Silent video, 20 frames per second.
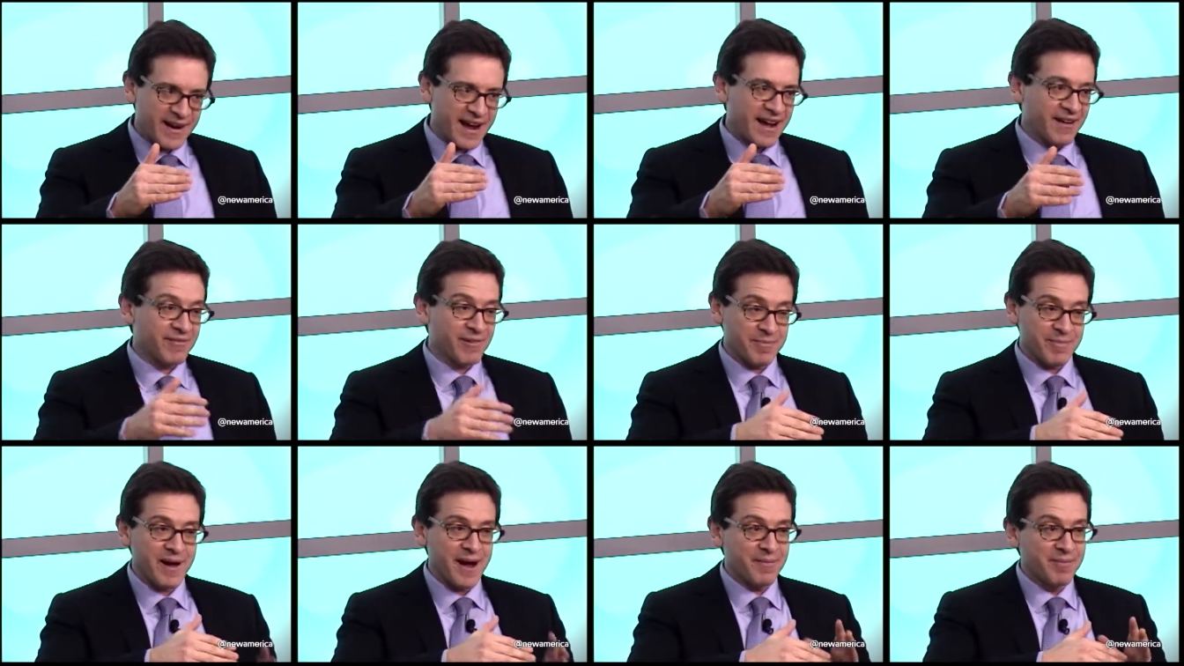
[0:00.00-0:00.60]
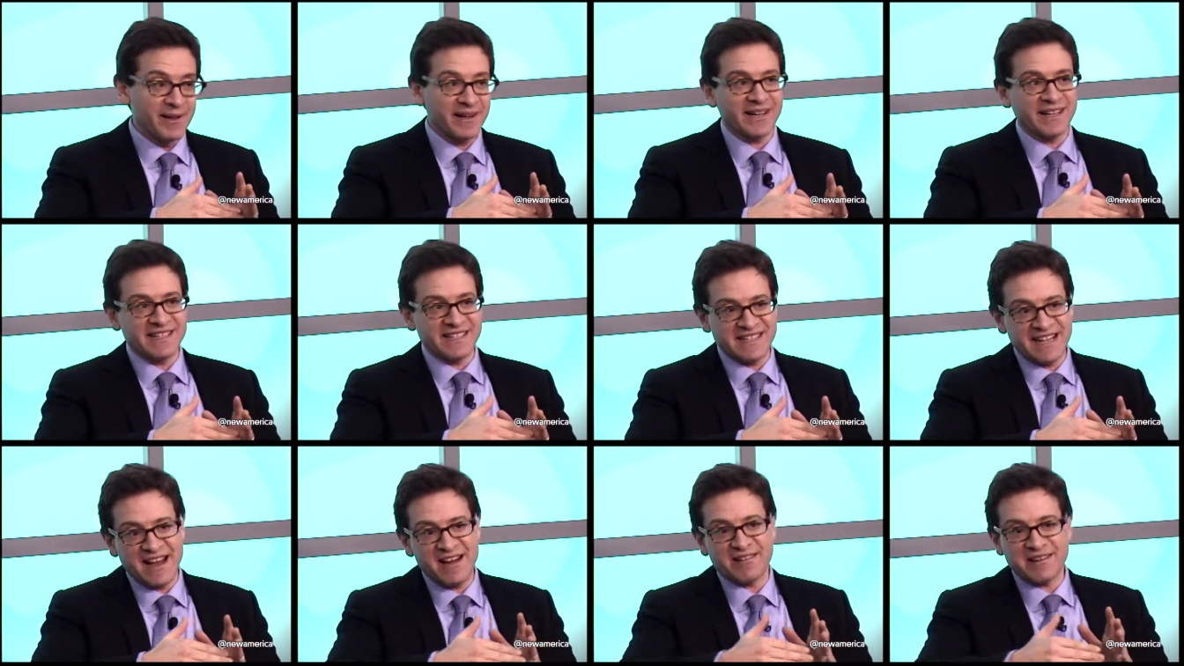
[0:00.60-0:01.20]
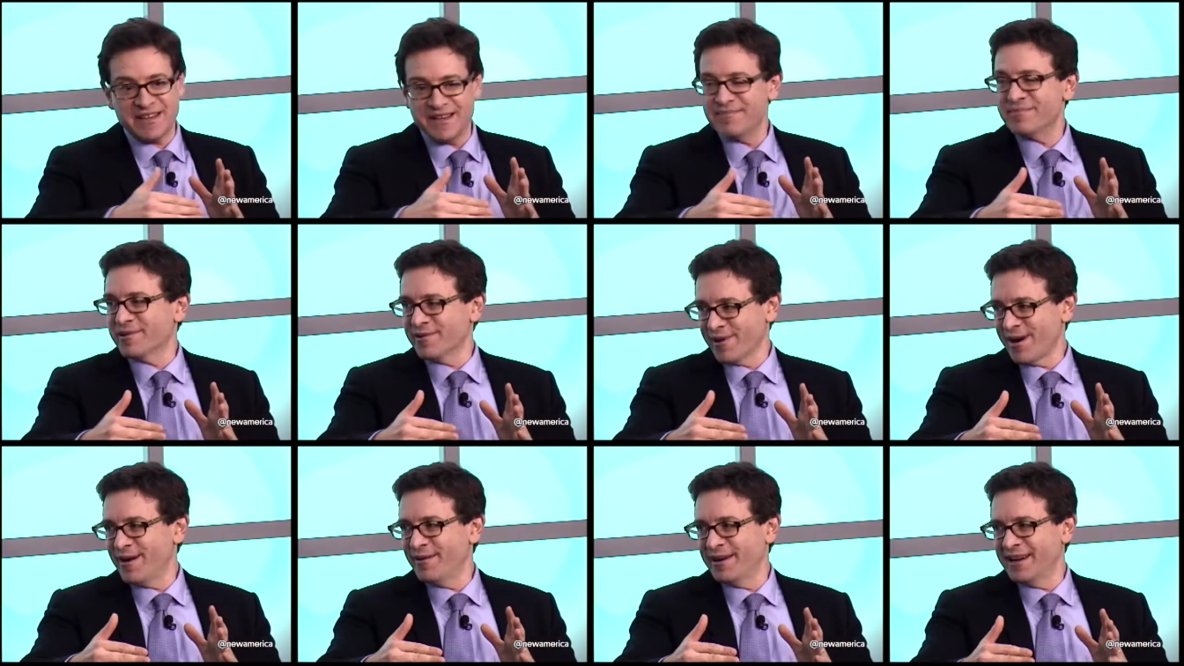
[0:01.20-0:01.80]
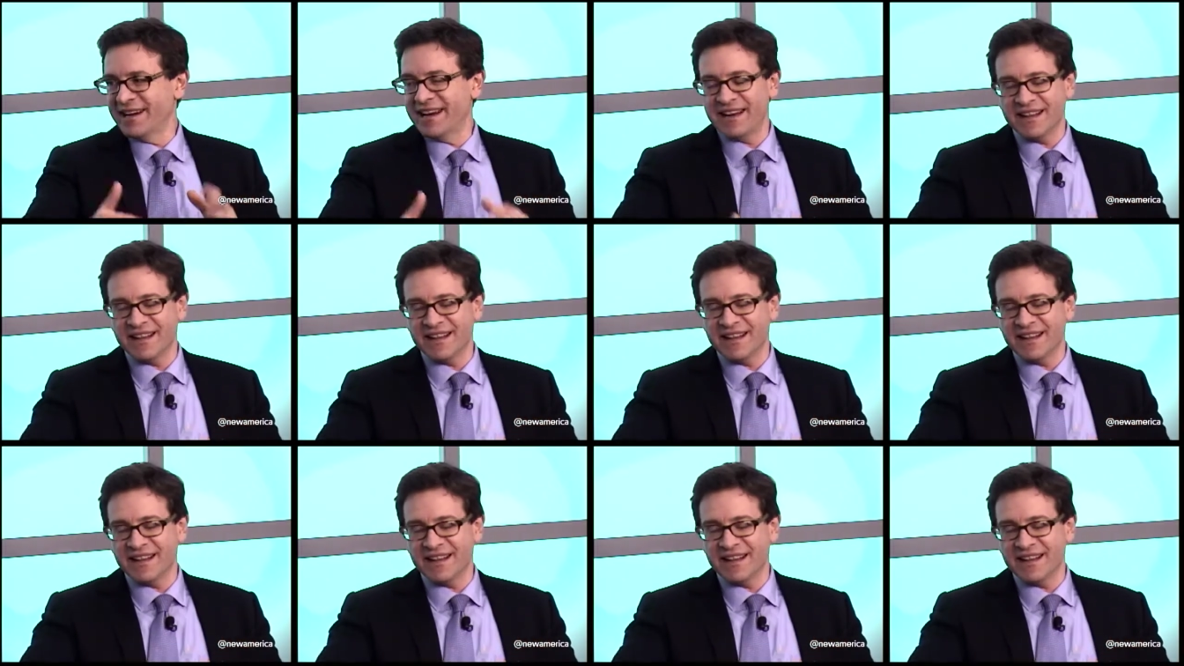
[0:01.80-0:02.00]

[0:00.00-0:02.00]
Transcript: Republicans now keep growing,